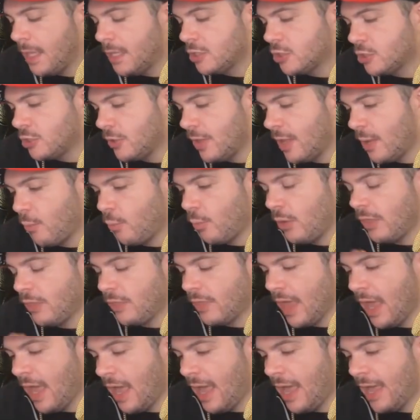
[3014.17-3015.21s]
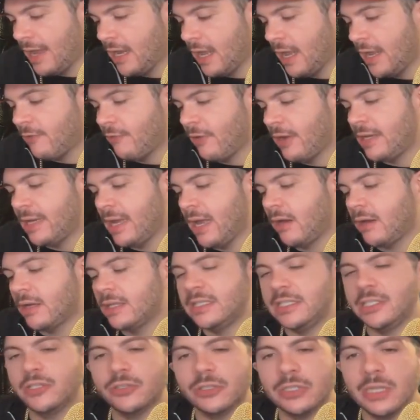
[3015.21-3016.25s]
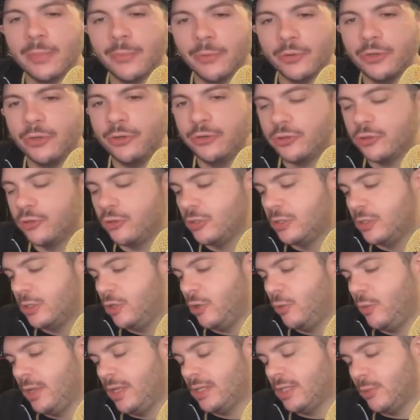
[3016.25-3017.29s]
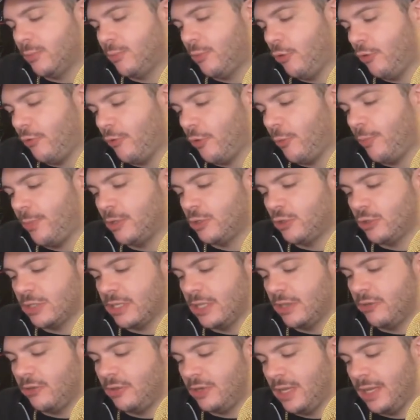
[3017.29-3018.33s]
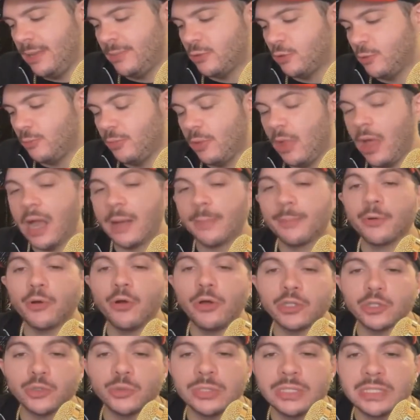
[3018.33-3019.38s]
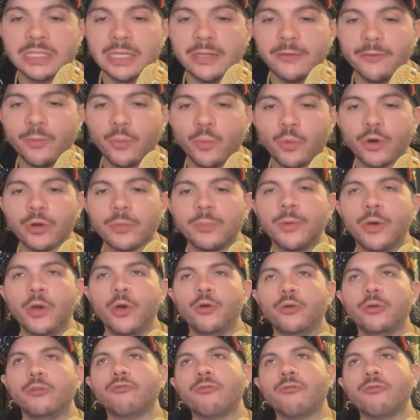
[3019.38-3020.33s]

So then with that, and right now, because these are demo users, no one has their profile pictures and their names are blocked, but also in safe for work mode.